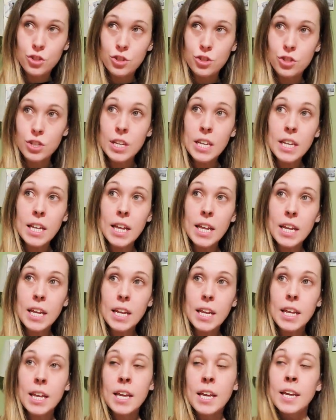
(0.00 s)
didn't,
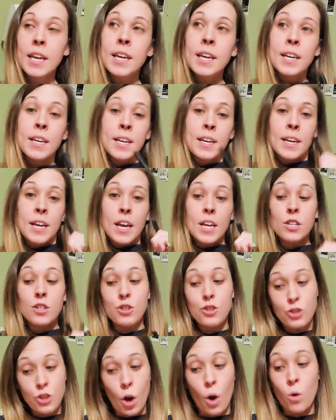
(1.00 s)

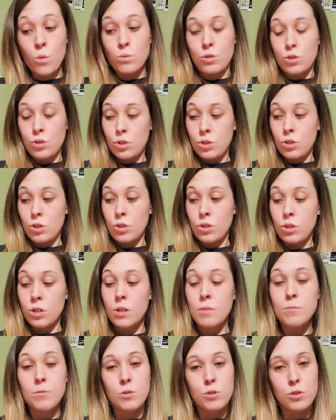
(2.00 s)
and don't.
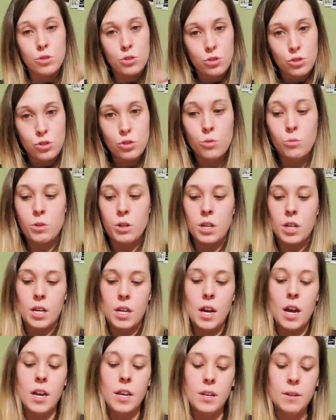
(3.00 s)
Still working
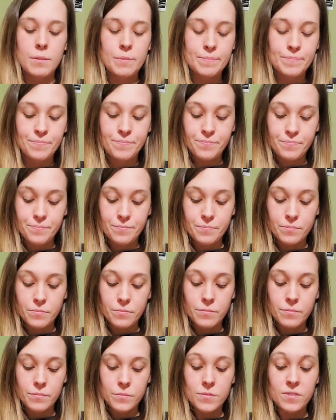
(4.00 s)
on it.
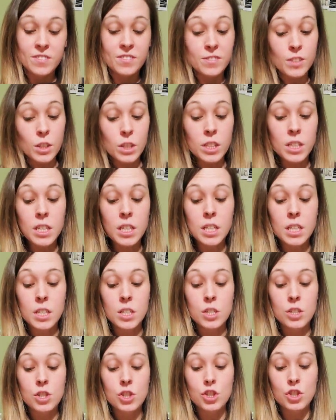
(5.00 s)
Fully
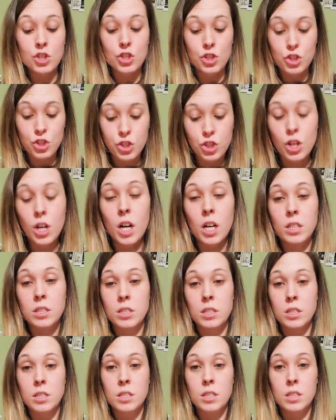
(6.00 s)

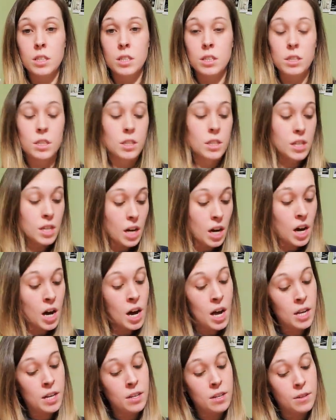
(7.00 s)
trust
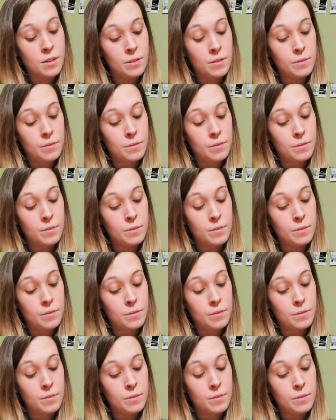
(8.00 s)
God